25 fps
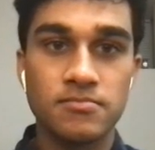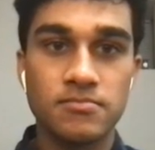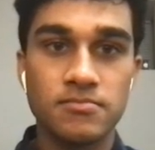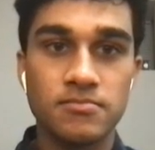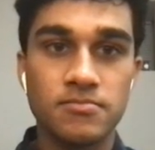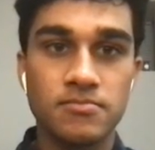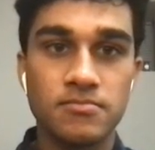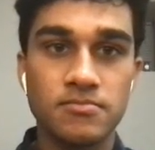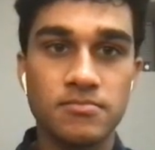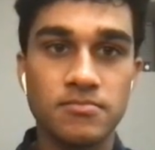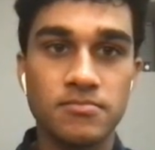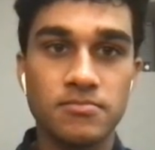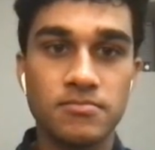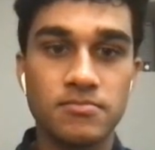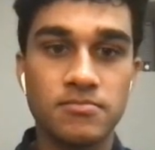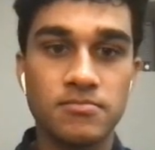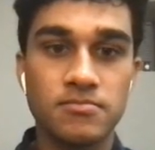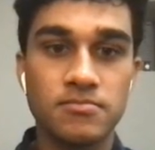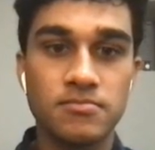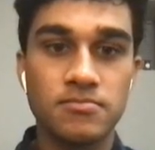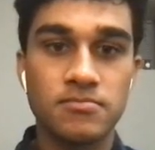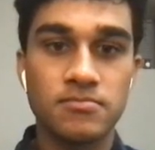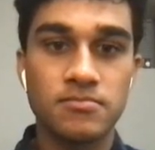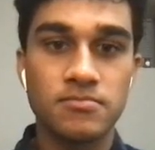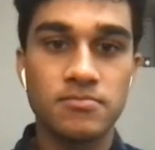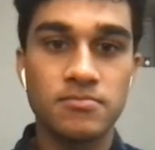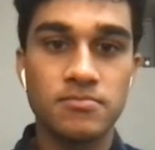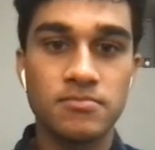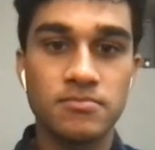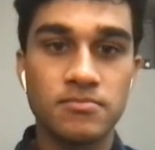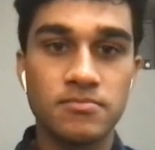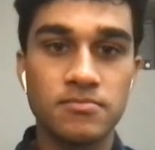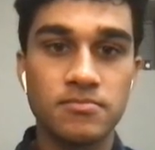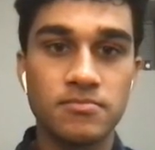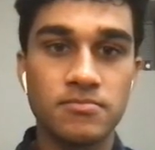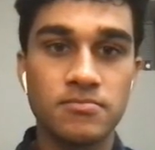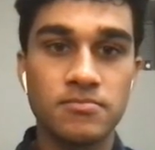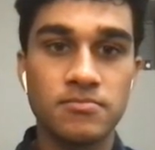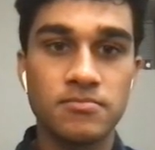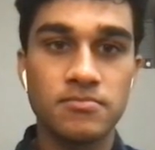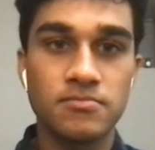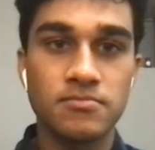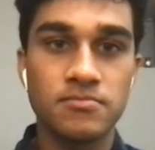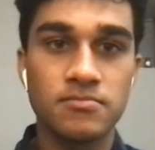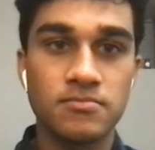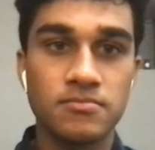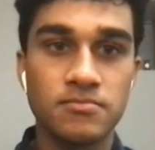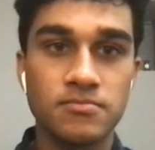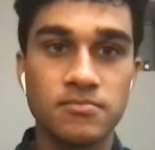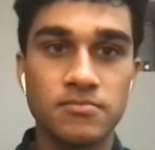
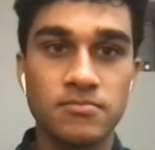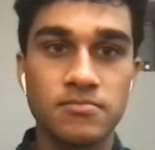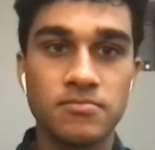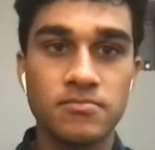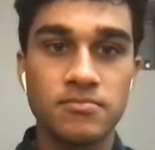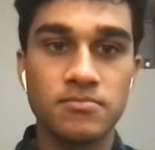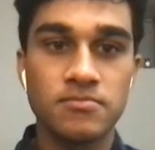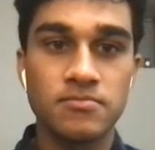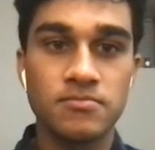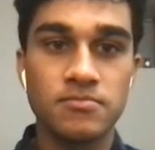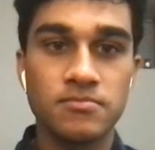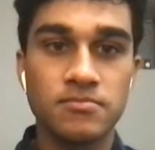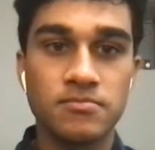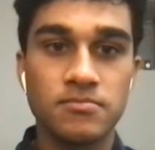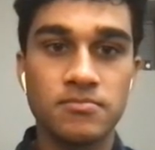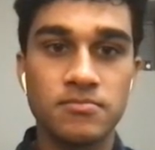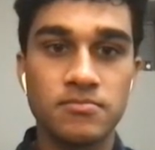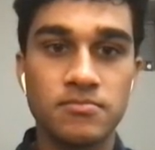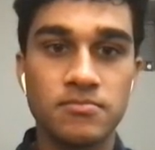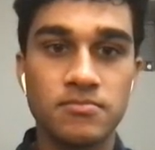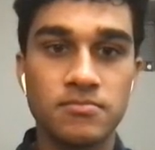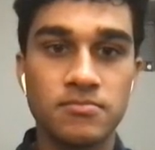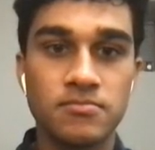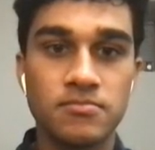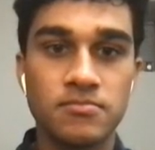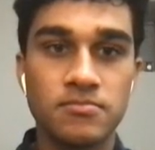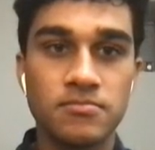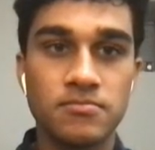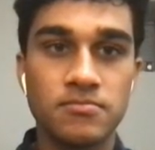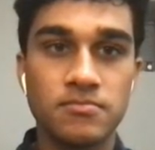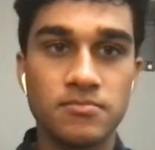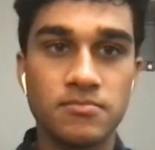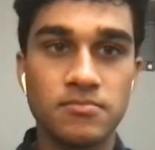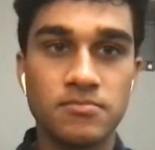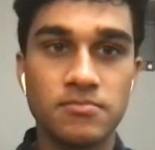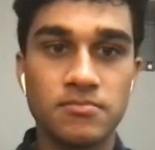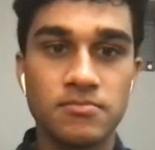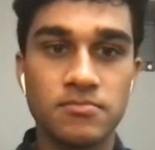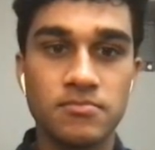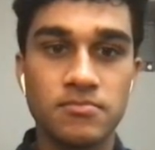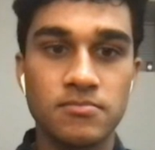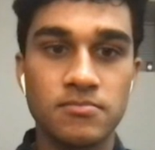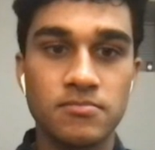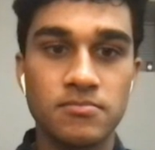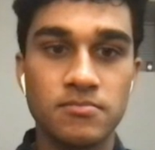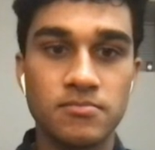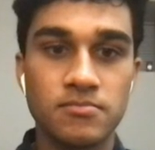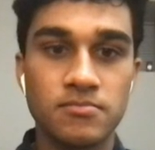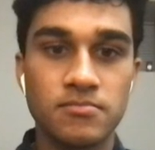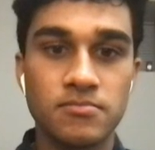
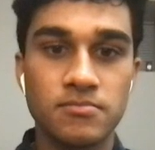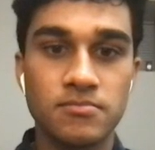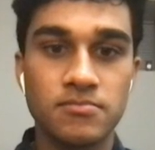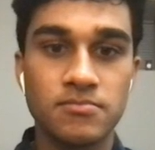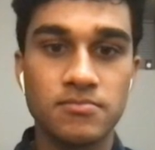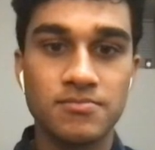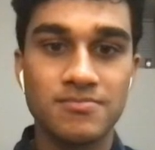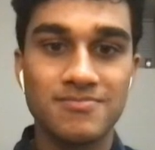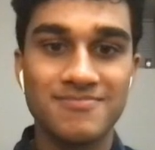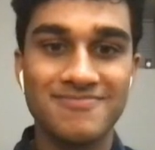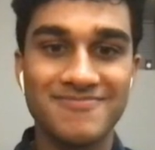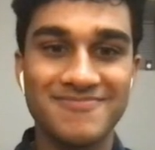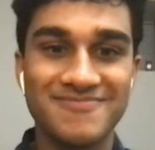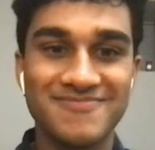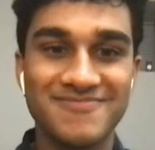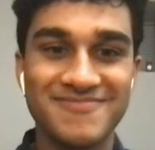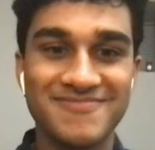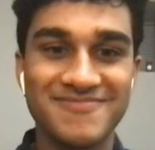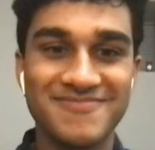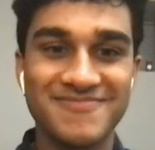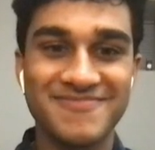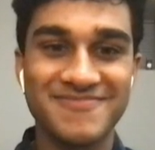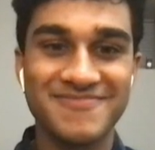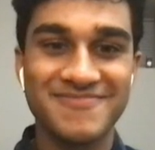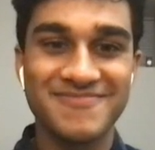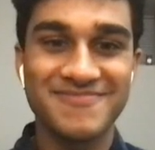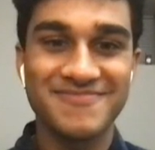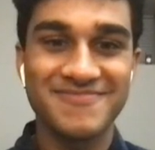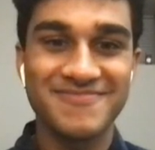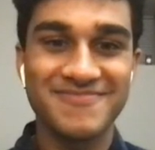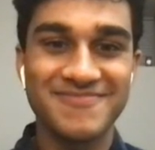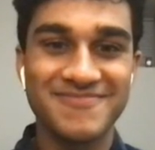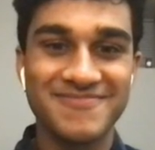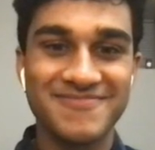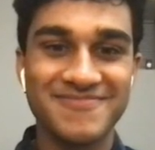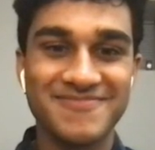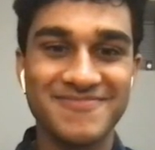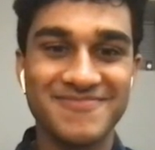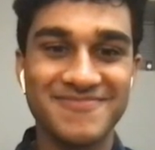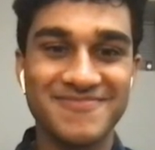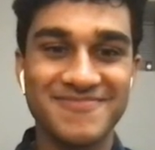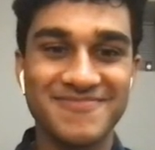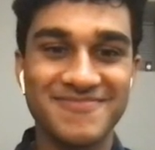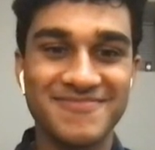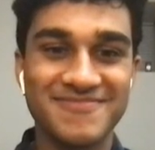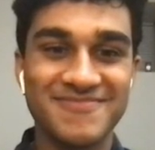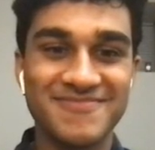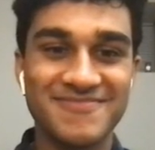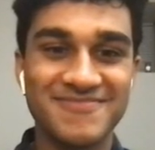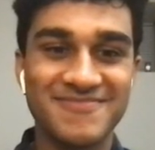
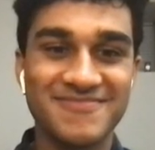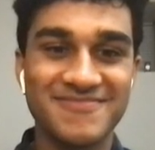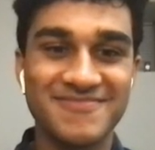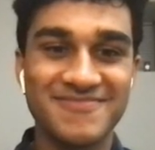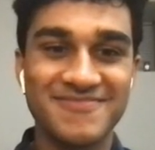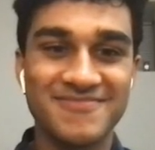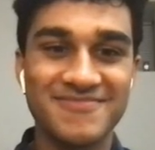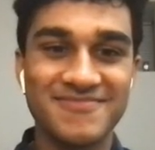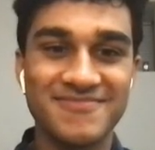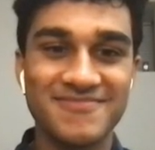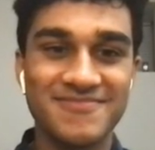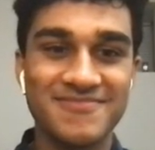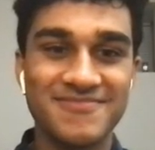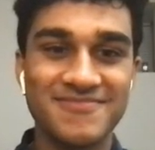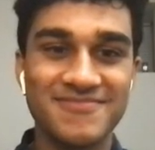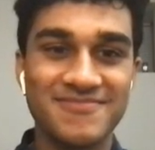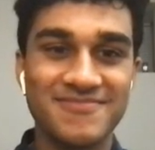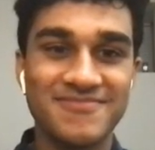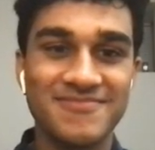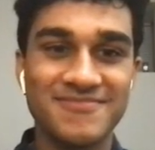The person shown says nothing.